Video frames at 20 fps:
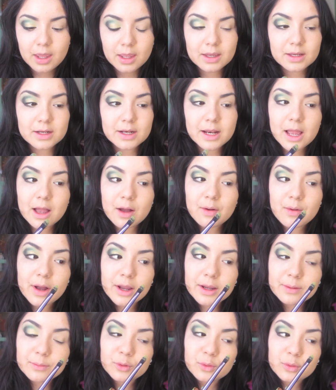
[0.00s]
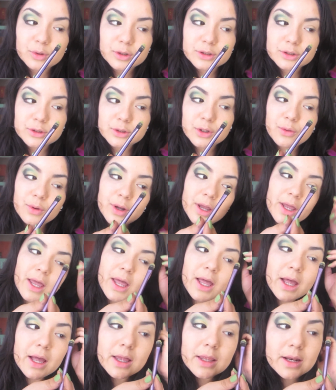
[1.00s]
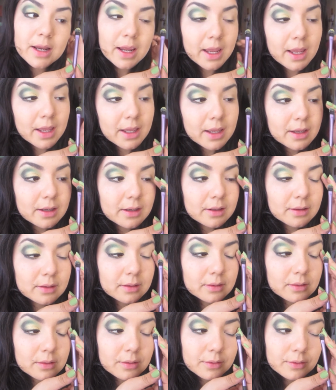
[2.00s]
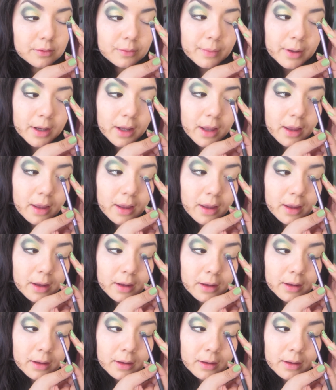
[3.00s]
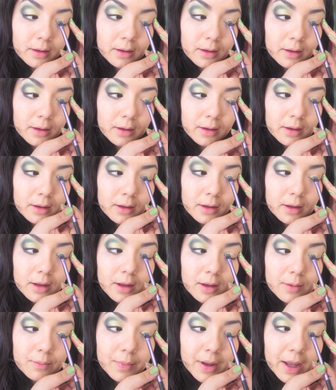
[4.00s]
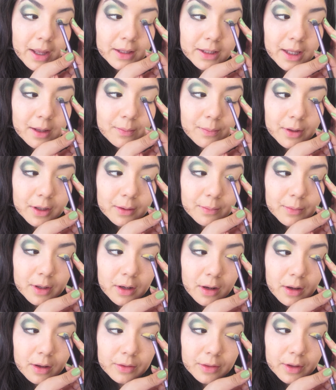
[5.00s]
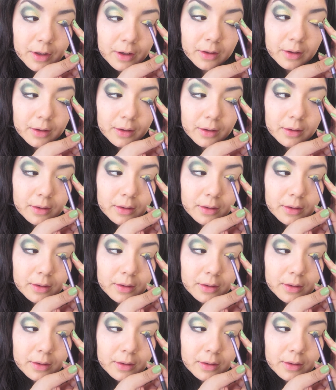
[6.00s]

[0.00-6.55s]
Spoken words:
Now I'm going to go ahead and close my eye and pat that pigment on there,